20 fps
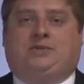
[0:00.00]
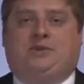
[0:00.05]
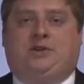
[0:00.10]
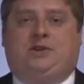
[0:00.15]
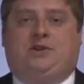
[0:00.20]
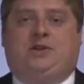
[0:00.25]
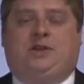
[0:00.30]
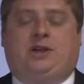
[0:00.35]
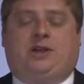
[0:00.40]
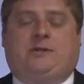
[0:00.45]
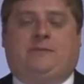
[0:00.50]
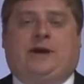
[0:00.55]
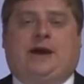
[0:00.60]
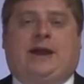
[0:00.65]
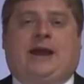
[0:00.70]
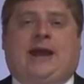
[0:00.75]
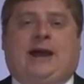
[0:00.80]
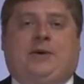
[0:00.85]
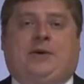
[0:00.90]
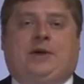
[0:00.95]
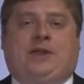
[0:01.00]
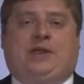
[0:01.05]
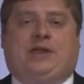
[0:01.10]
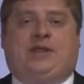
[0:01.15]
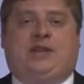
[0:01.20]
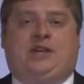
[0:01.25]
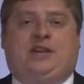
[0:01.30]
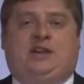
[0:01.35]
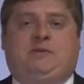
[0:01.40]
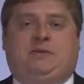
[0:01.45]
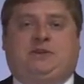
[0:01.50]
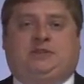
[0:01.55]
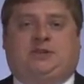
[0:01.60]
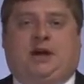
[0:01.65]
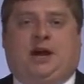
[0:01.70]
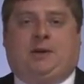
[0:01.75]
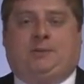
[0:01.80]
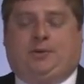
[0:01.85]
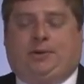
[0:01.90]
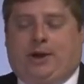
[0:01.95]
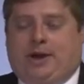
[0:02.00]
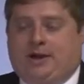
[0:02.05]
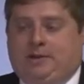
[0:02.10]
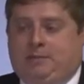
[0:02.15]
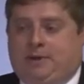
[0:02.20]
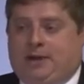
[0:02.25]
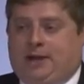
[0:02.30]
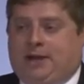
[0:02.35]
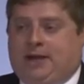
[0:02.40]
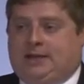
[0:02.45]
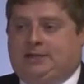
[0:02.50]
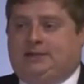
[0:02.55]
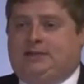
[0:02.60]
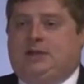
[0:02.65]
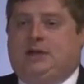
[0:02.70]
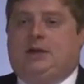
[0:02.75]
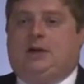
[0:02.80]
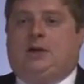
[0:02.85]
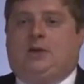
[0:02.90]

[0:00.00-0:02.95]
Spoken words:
when you think about how a theme is operating, because